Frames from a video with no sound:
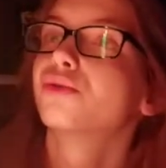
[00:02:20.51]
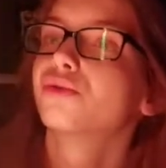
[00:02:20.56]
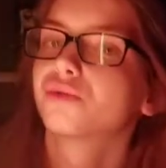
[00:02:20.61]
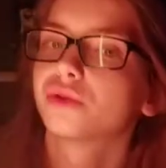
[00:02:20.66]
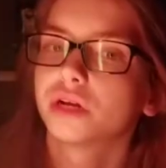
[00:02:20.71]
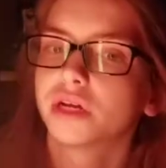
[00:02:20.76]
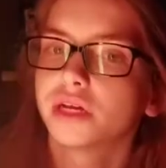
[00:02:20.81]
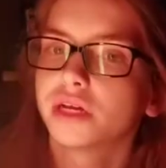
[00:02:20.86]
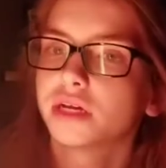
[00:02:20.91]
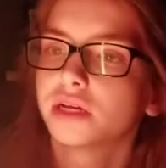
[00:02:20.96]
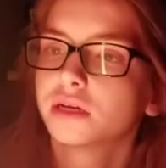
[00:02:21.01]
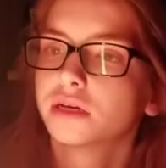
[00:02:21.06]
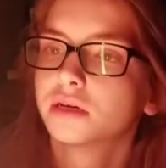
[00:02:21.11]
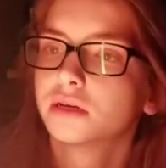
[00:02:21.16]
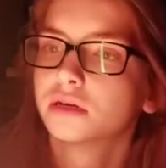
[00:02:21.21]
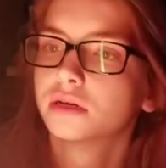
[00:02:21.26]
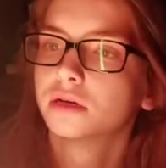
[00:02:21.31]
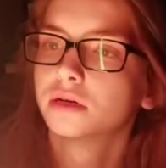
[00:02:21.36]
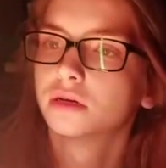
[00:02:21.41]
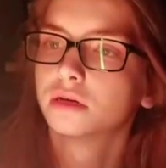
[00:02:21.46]
green.
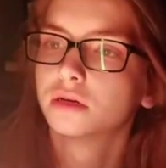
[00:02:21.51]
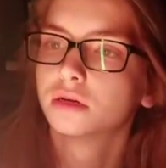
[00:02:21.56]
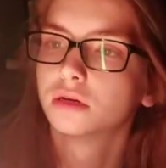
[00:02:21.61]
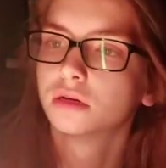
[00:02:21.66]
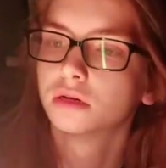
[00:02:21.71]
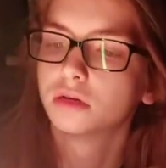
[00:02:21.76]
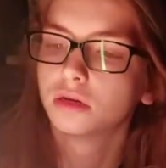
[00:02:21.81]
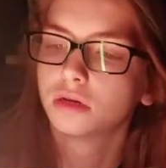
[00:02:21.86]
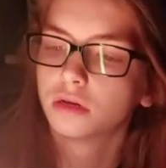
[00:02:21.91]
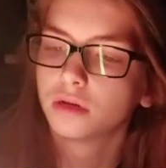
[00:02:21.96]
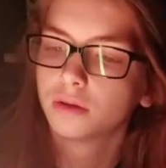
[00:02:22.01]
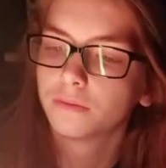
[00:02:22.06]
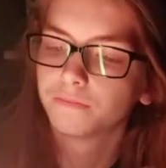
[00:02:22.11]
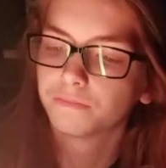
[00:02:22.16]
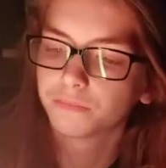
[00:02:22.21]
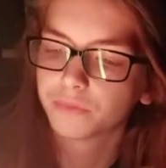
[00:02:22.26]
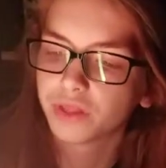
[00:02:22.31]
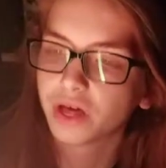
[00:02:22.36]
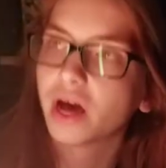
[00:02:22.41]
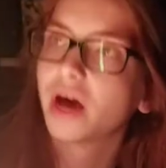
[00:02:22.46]

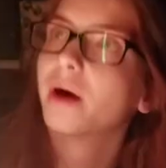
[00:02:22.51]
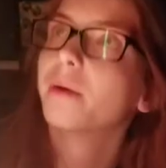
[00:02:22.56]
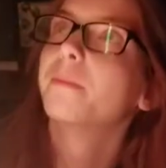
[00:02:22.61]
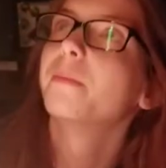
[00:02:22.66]
A